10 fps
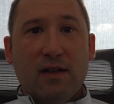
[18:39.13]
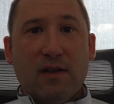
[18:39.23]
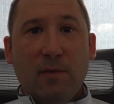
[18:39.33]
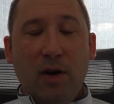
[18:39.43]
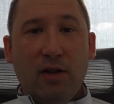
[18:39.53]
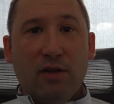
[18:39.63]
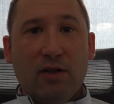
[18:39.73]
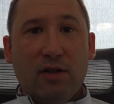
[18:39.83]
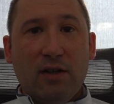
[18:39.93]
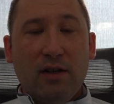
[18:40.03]

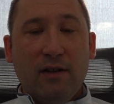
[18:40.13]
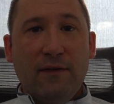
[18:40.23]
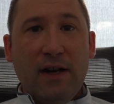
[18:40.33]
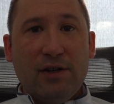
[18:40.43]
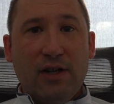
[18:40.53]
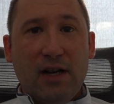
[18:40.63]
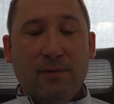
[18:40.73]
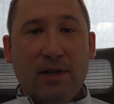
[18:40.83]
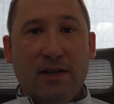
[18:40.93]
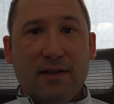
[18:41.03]
smaller
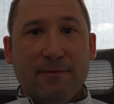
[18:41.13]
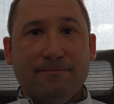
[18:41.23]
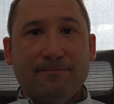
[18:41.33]
fasciotomies.